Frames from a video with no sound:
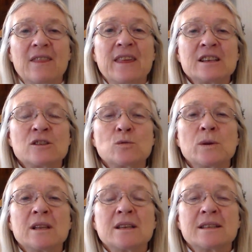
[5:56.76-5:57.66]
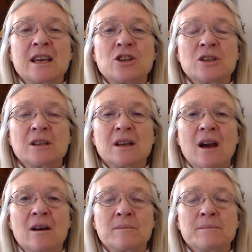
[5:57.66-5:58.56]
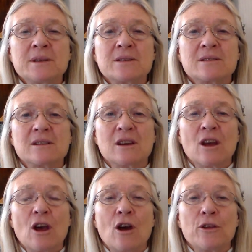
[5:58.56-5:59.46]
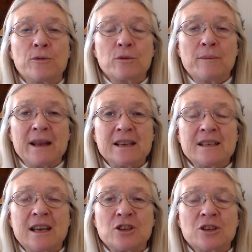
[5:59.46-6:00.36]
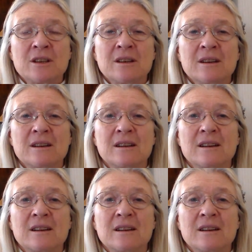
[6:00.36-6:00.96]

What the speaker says: This realization comes through meditation